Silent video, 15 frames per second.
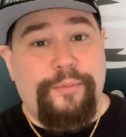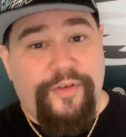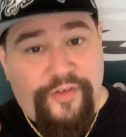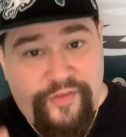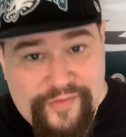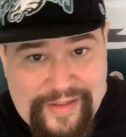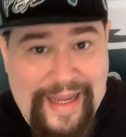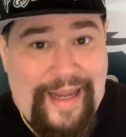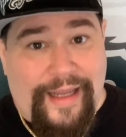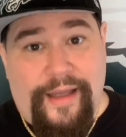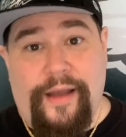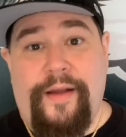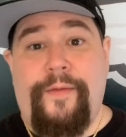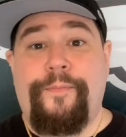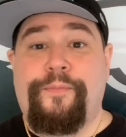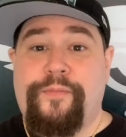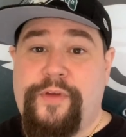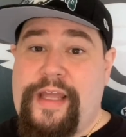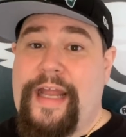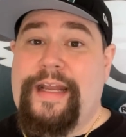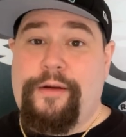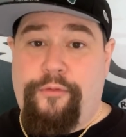mistake
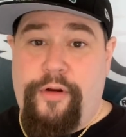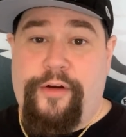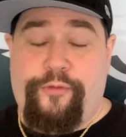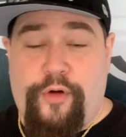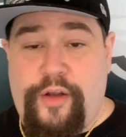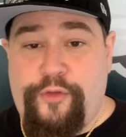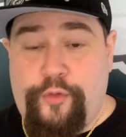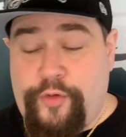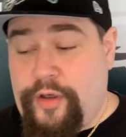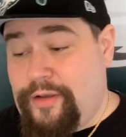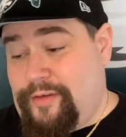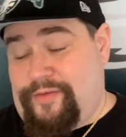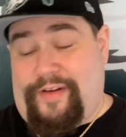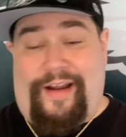getting rid of Russell Douglas.